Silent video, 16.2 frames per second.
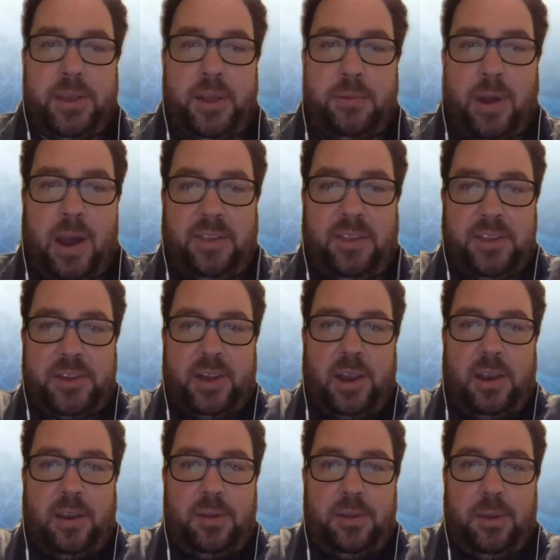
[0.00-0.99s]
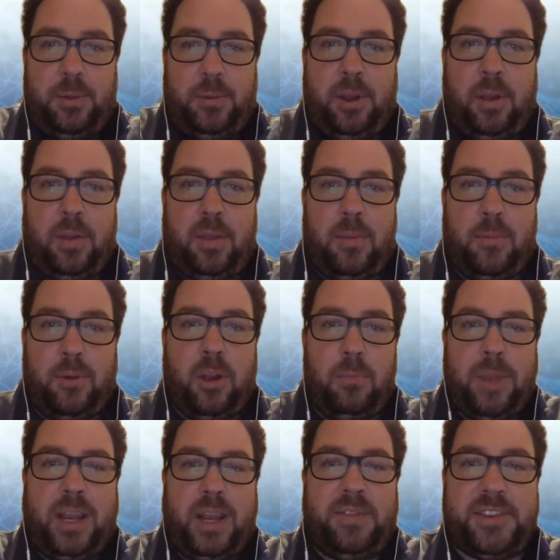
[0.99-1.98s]
Let's get into the real meat
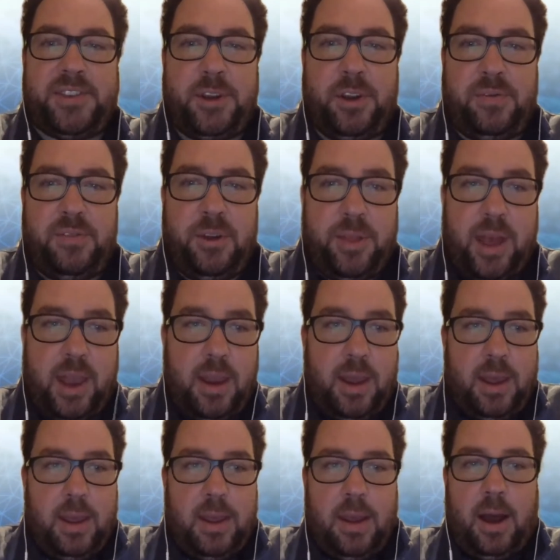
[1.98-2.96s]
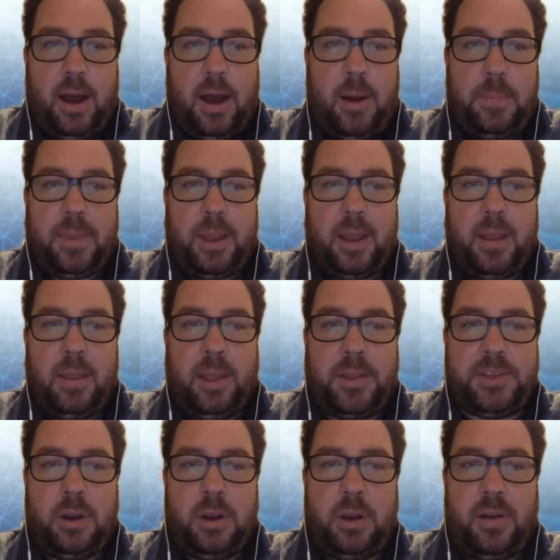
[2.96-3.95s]
of this interview then. Let's
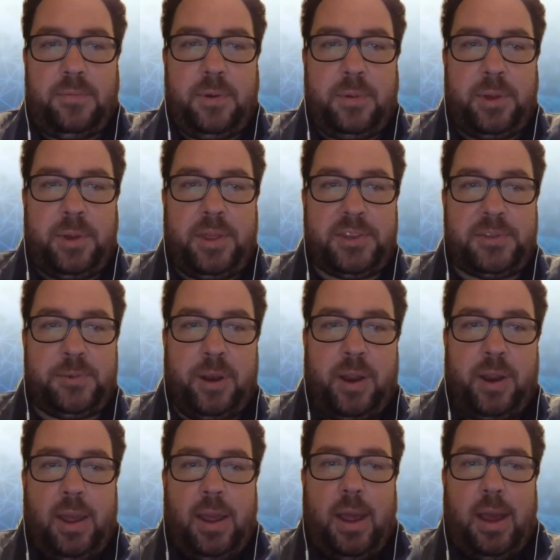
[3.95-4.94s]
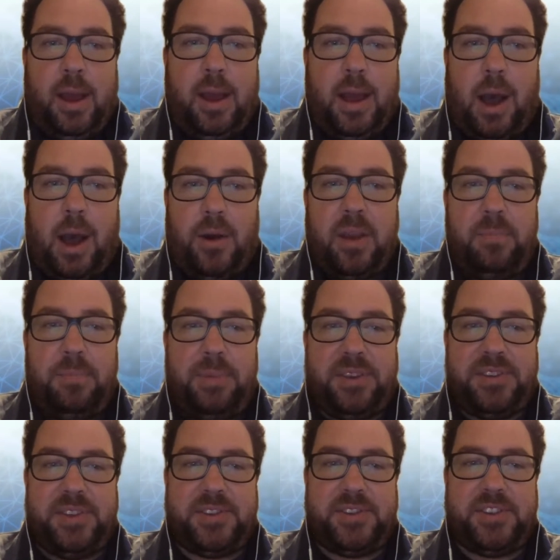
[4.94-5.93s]
start off with this one. How can
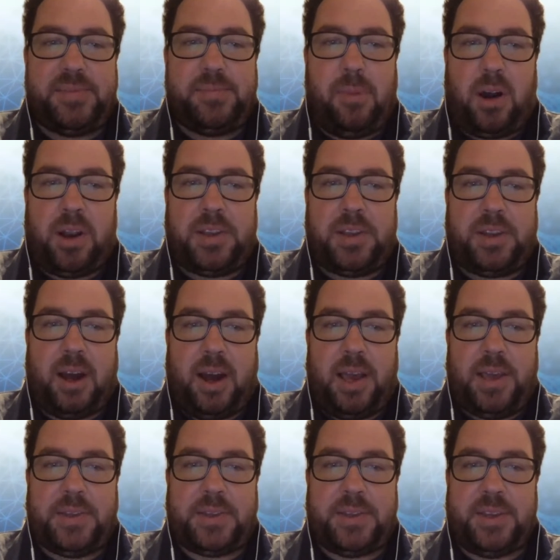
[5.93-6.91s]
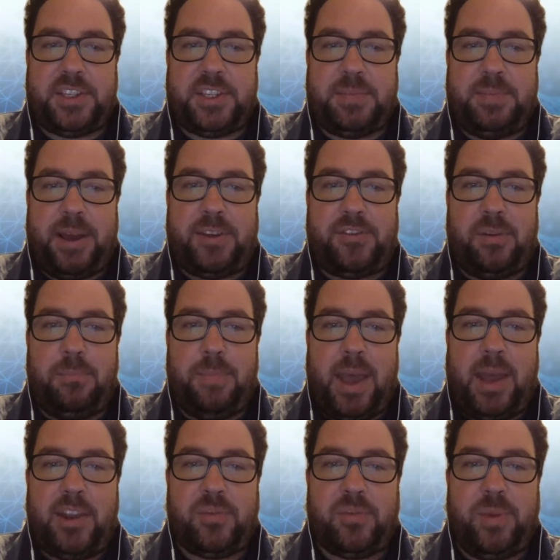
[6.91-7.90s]
businesses monetize spectrum
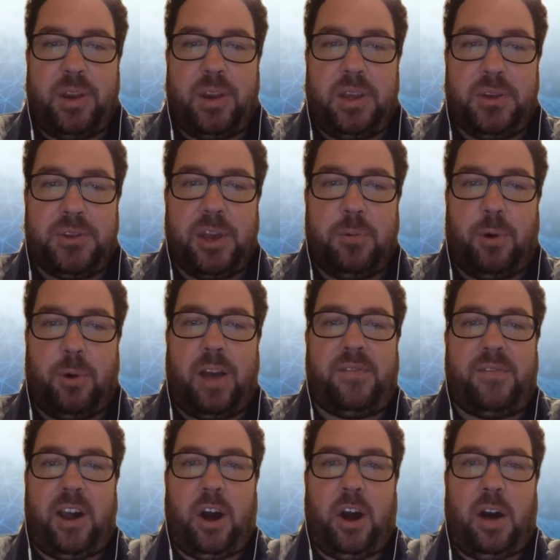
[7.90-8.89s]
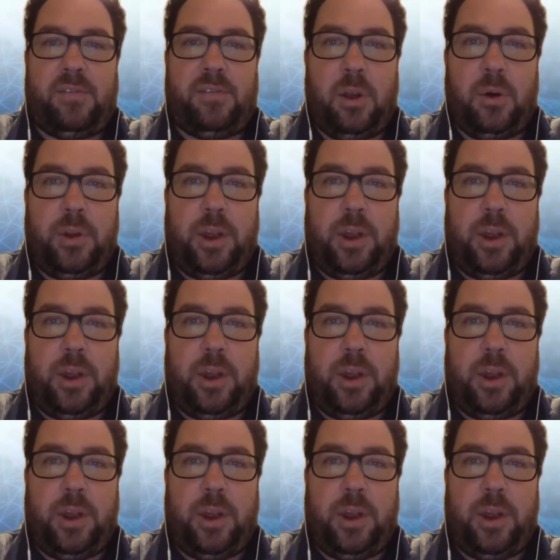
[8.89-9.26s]
management using Wi-Fi offloading?